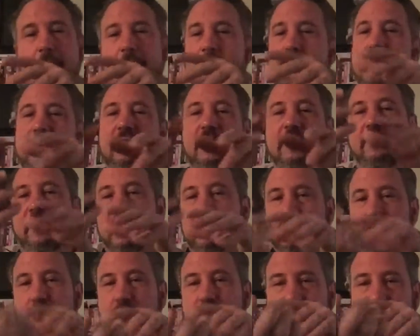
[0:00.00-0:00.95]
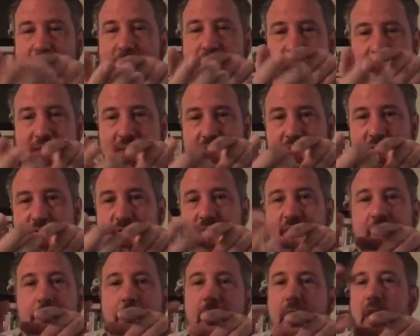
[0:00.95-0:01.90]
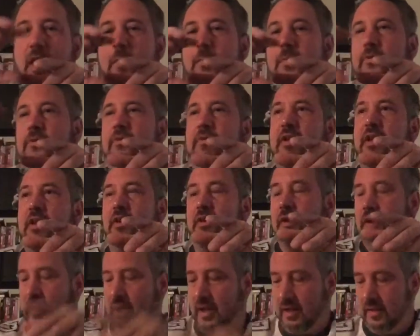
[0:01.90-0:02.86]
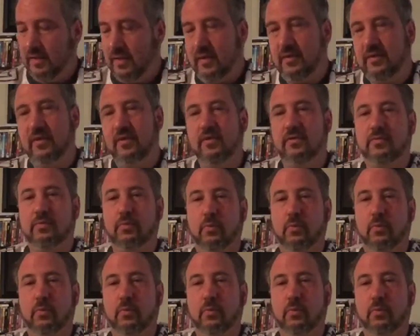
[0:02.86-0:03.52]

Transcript: Even if I shoot like this and my hopper's over here, this is